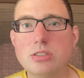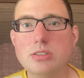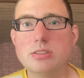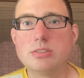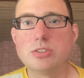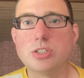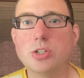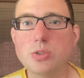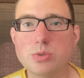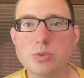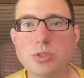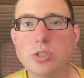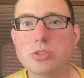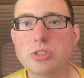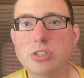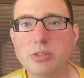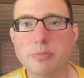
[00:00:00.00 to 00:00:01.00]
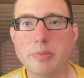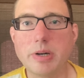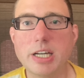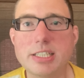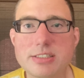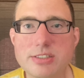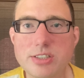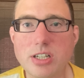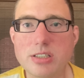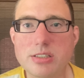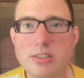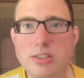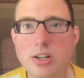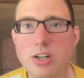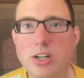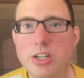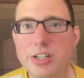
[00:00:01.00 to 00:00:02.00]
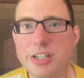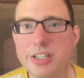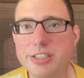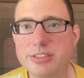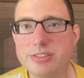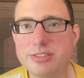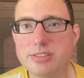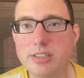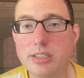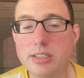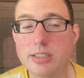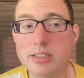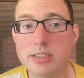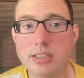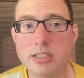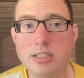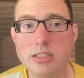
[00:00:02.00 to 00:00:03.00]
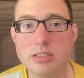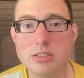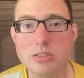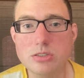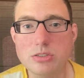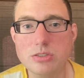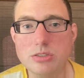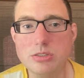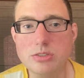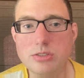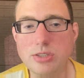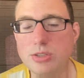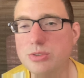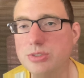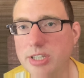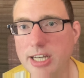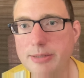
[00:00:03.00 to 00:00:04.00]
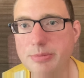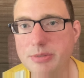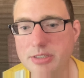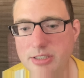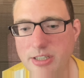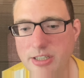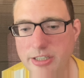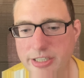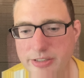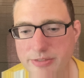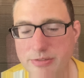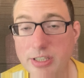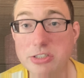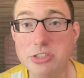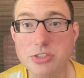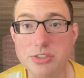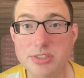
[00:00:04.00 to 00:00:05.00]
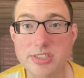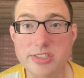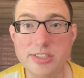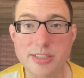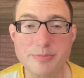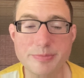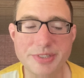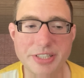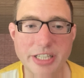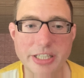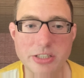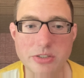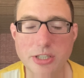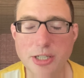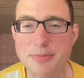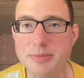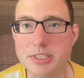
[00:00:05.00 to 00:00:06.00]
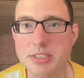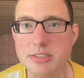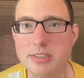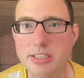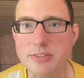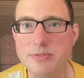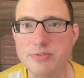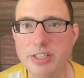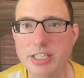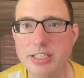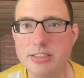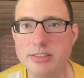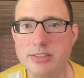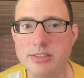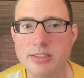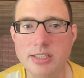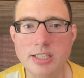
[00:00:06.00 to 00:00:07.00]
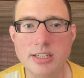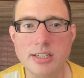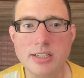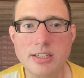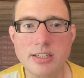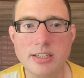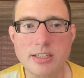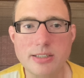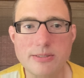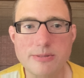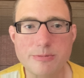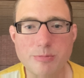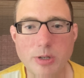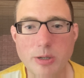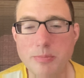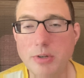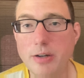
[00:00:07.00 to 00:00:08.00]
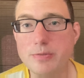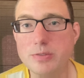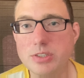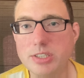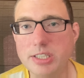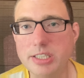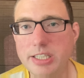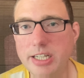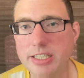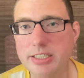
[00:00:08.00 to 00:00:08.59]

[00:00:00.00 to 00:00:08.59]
So those are my thoughts on the 2 types of electrical systems that you commonly see in vans. Obviously, I